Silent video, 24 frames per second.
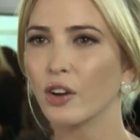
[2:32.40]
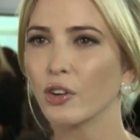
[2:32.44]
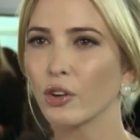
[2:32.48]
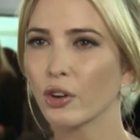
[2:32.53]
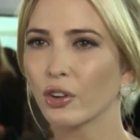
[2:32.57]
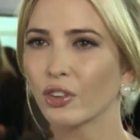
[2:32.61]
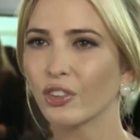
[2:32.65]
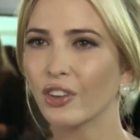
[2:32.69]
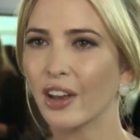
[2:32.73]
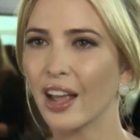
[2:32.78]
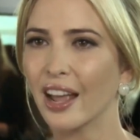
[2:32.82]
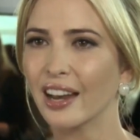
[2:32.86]

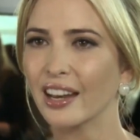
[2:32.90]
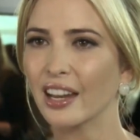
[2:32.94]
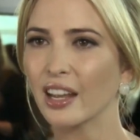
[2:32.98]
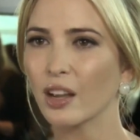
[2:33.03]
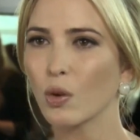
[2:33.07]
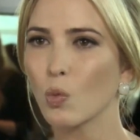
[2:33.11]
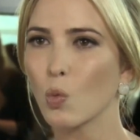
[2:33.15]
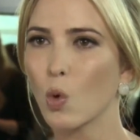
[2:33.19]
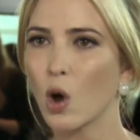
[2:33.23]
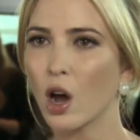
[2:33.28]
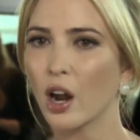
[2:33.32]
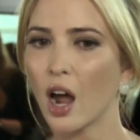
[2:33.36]

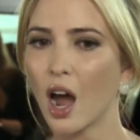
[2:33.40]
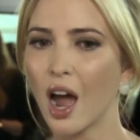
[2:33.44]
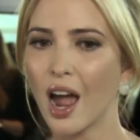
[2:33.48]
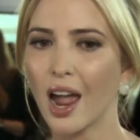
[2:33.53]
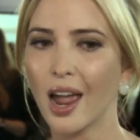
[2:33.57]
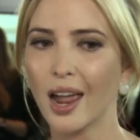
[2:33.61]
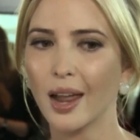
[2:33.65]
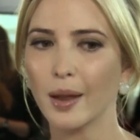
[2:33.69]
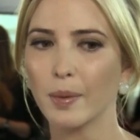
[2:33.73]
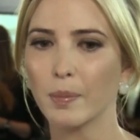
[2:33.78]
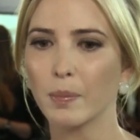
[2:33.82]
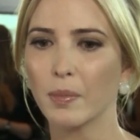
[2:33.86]
understanding what
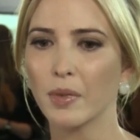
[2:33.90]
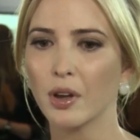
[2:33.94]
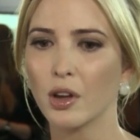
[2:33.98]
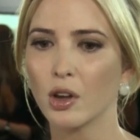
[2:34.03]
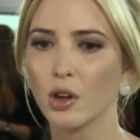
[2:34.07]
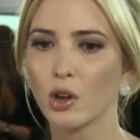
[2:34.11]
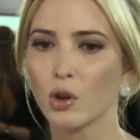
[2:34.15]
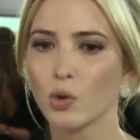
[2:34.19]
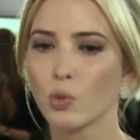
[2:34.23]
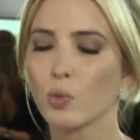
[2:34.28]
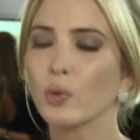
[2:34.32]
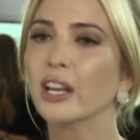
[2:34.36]
I'm
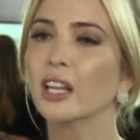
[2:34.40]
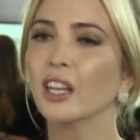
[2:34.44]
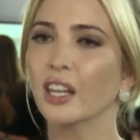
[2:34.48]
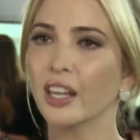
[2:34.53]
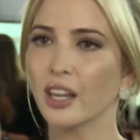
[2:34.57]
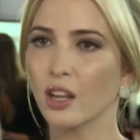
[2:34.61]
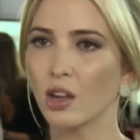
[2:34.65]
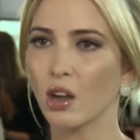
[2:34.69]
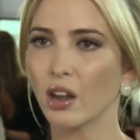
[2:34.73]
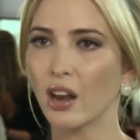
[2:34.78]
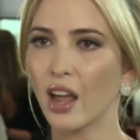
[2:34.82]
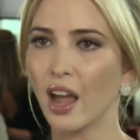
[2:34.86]

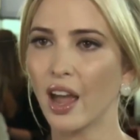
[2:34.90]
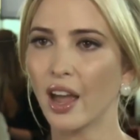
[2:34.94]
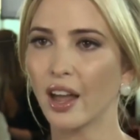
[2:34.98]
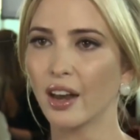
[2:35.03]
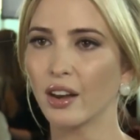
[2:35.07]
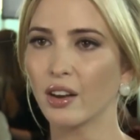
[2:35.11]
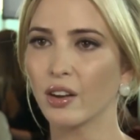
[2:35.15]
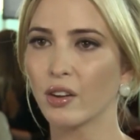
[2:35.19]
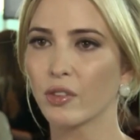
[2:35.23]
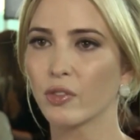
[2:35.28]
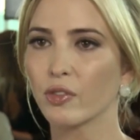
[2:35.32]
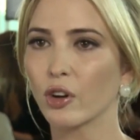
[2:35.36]
really good
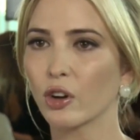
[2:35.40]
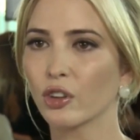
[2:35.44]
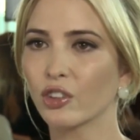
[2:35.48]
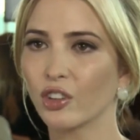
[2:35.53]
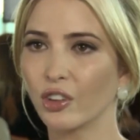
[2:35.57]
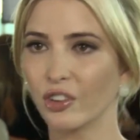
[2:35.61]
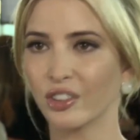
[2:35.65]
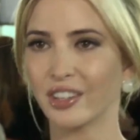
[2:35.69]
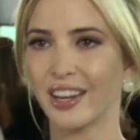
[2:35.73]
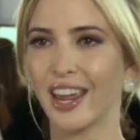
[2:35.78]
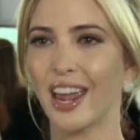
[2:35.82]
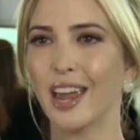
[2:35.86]
at
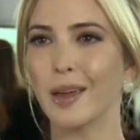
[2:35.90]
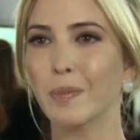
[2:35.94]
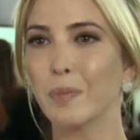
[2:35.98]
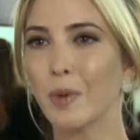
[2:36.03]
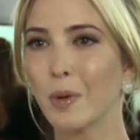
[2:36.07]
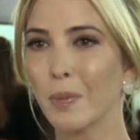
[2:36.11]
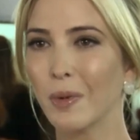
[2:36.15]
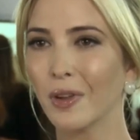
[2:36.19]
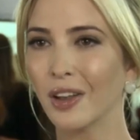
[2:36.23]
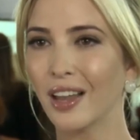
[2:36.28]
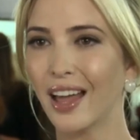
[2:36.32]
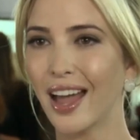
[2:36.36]
versus
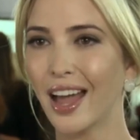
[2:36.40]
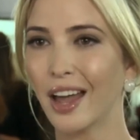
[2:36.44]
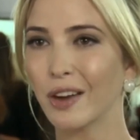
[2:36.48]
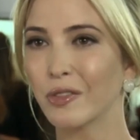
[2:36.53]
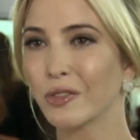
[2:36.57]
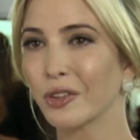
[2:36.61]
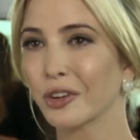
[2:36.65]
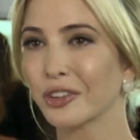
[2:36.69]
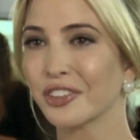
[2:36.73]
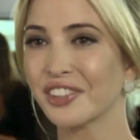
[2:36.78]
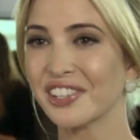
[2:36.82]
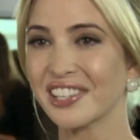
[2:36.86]
capable
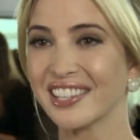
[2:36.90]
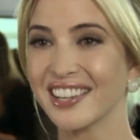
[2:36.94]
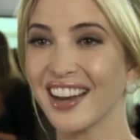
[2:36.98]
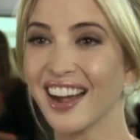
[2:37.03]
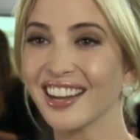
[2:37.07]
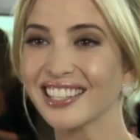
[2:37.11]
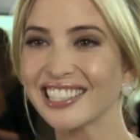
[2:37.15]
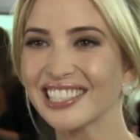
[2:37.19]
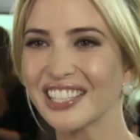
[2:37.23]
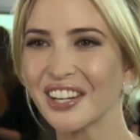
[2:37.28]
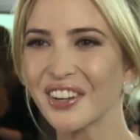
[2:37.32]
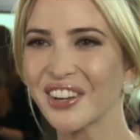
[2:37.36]
at versus
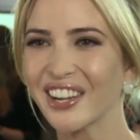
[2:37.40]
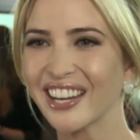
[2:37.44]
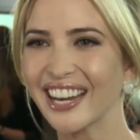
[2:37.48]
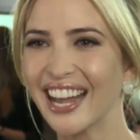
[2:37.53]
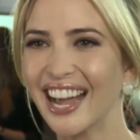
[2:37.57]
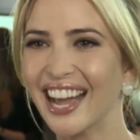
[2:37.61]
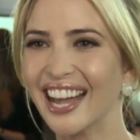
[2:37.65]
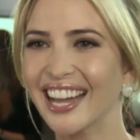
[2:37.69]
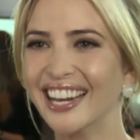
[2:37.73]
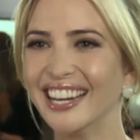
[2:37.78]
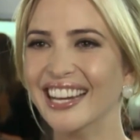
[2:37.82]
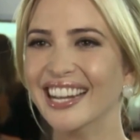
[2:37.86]
not so good
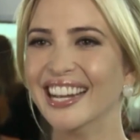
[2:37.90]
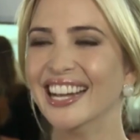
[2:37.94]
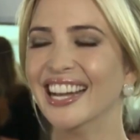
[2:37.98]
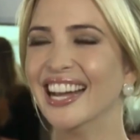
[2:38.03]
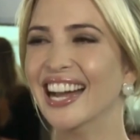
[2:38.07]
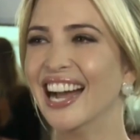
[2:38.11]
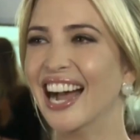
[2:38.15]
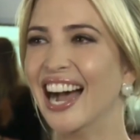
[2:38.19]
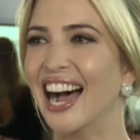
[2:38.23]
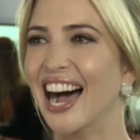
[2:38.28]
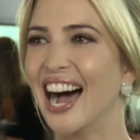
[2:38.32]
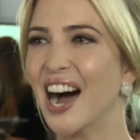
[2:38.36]
at.
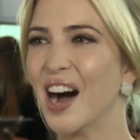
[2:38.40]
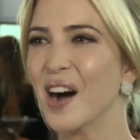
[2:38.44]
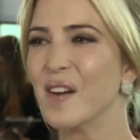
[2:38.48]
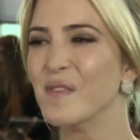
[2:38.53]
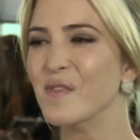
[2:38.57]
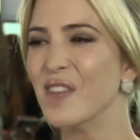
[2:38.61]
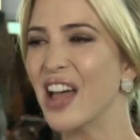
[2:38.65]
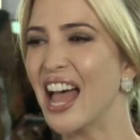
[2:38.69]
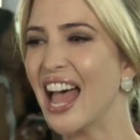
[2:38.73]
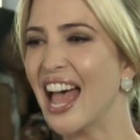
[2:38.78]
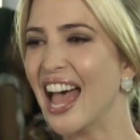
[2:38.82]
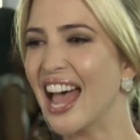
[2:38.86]

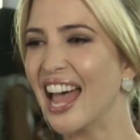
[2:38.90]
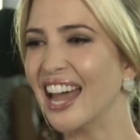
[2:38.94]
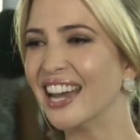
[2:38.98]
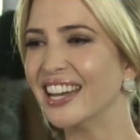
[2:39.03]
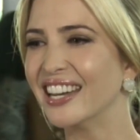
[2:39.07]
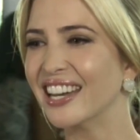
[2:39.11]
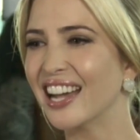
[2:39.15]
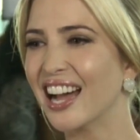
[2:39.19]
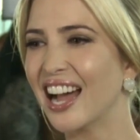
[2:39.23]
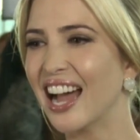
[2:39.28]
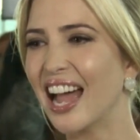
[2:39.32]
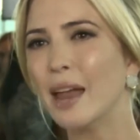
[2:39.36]
Um,
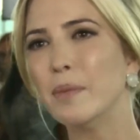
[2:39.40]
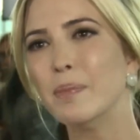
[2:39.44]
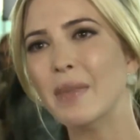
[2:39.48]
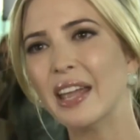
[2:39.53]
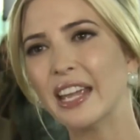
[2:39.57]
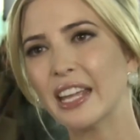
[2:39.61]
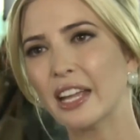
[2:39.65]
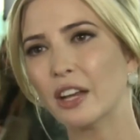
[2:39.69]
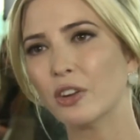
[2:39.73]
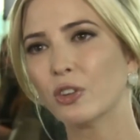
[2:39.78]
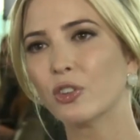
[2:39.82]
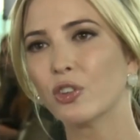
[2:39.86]
and, uh, and
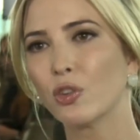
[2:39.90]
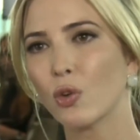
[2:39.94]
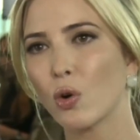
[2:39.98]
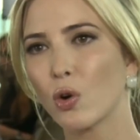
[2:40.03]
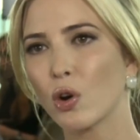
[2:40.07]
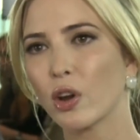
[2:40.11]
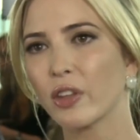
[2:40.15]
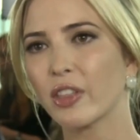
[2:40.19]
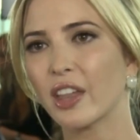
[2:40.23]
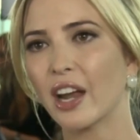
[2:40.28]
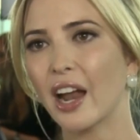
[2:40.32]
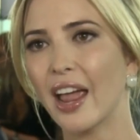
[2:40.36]
making
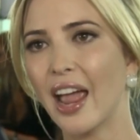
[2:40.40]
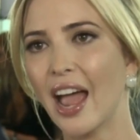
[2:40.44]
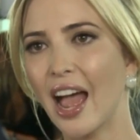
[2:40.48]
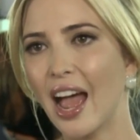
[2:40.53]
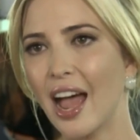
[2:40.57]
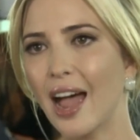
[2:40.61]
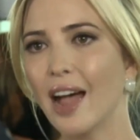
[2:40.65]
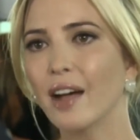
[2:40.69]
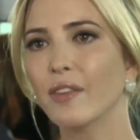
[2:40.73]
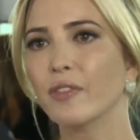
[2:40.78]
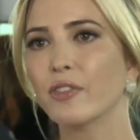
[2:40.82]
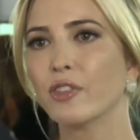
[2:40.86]
sure that I
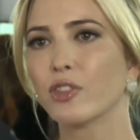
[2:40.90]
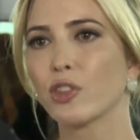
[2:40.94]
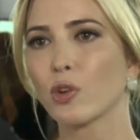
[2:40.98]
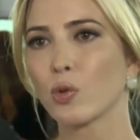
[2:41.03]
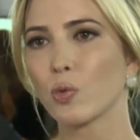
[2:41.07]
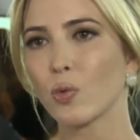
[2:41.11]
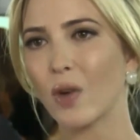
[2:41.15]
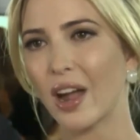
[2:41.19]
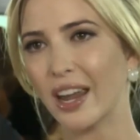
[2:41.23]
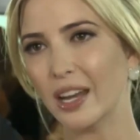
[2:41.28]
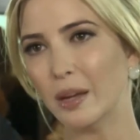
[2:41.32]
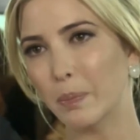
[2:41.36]
have the
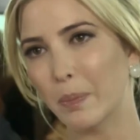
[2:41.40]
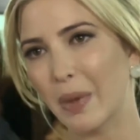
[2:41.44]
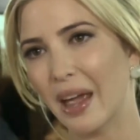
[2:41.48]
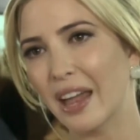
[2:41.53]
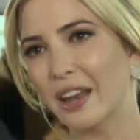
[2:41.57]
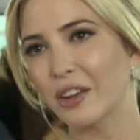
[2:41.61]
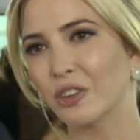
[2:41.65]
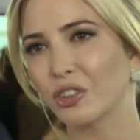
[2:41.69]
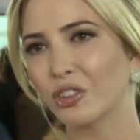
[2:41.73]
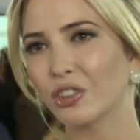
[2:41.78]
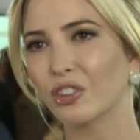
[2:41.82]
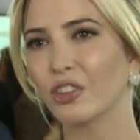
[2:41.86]
right
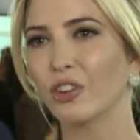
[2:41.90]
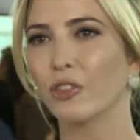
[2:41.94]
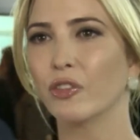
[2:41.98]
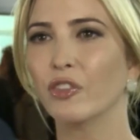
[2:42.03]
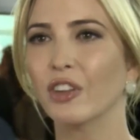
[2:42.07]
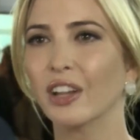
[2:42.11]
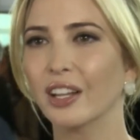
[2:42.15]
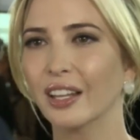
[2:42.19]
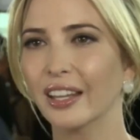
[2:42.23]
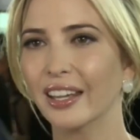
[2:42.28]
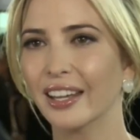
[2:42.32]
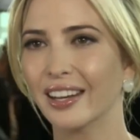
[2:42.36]
bench to
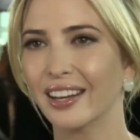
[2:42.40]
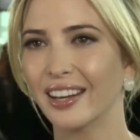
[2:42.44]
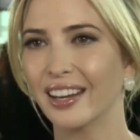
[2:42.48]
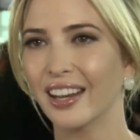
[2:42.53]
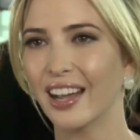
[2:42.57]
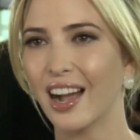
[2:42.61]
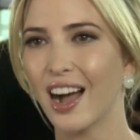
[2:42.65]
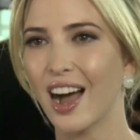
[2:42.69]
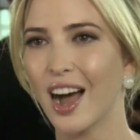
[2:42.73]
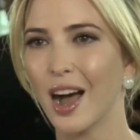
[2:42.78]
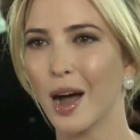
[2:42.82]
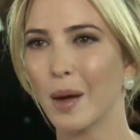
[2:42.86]
fill in
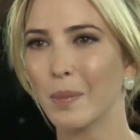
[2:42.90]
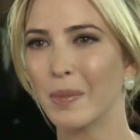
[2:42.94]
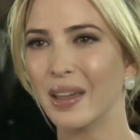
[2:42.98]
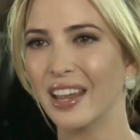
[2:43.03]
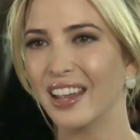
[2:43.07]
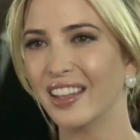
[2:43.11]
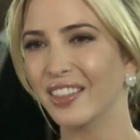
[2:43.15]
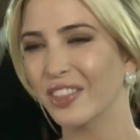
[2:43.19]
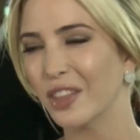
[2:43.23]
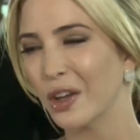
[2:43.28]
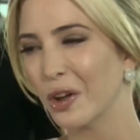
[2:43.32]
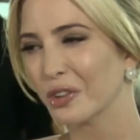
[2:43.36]
um,
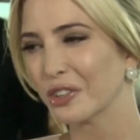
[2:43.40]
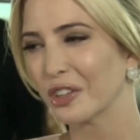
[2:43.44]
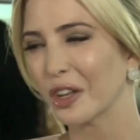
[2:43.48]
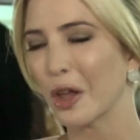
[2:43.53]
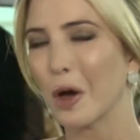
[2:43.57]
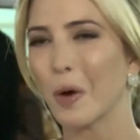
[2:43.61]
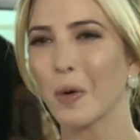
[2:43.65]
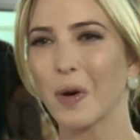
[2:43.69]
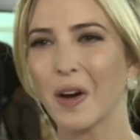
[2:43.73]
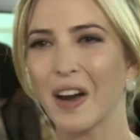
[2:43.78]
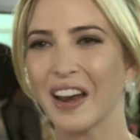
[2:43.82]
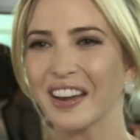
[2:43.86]
in those
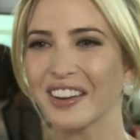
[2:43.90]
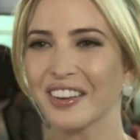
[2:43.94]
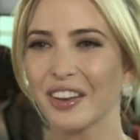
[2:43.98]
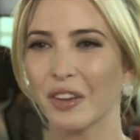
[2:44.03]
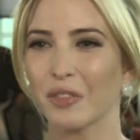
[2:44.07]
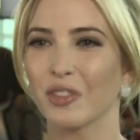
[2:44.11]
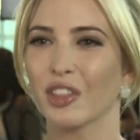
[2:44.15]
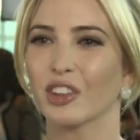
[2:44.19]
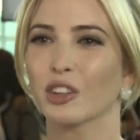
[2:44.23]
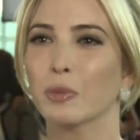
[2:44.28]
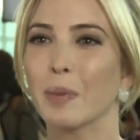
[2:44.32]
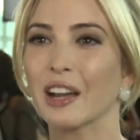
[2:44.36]
lower ends
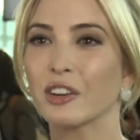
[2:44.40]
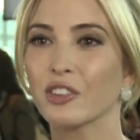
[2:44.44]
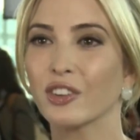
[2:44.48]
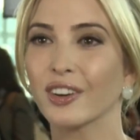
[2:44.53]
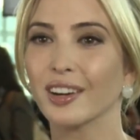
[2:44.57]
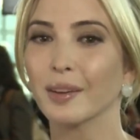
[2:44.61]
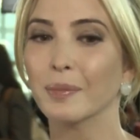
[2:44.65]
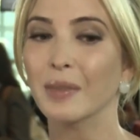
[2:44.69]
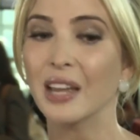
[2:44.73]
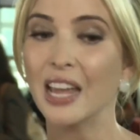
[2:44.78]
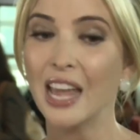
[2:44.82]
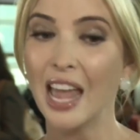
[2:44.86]
of the
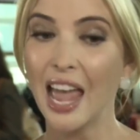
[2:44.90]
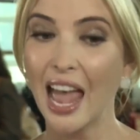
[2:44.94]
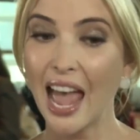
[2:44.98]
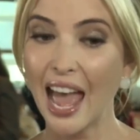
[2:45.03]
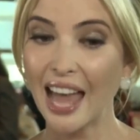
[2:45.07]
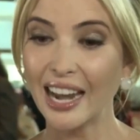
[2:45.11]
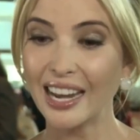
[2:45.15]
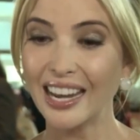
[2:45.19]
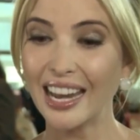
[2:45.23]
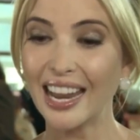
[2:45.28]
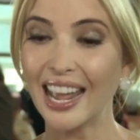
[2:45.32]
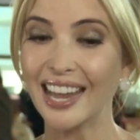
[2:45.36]
spectrum.
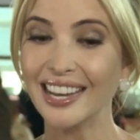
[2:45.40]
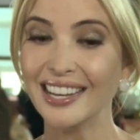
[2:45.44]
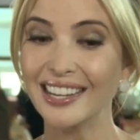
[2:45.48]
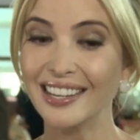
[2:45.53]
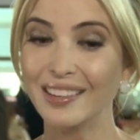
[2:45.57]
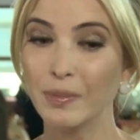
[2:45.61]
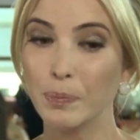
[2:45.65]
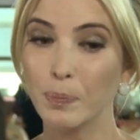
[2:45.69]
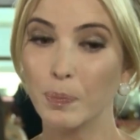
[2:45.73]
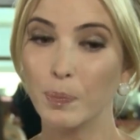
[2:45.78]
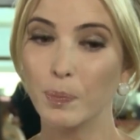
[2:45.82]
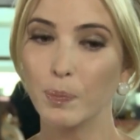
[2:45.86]
And,
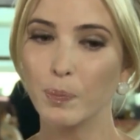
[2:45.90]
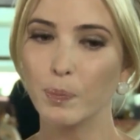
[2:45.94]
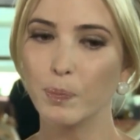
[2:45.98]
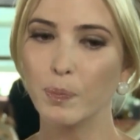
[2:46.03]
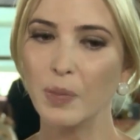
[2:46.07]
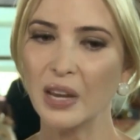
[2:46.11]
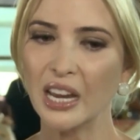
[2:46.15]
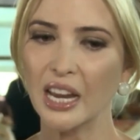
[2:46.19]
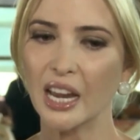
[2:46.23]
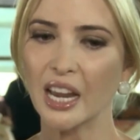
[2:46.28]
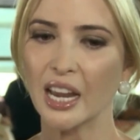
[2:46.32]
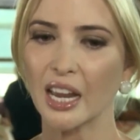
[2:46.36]
and
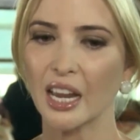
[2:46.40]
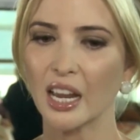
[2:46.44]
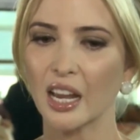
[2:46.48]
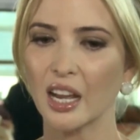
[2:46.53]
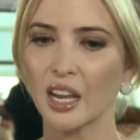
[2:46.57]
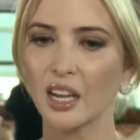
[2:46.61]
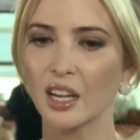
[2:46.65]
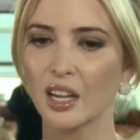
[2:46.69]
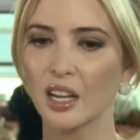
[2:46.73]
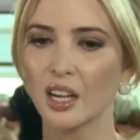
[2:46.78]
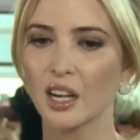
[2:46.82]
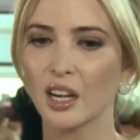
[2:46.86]

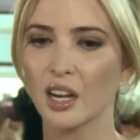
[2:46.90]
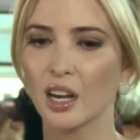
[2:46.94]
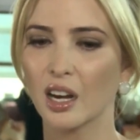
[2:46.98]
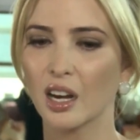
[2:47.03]
being,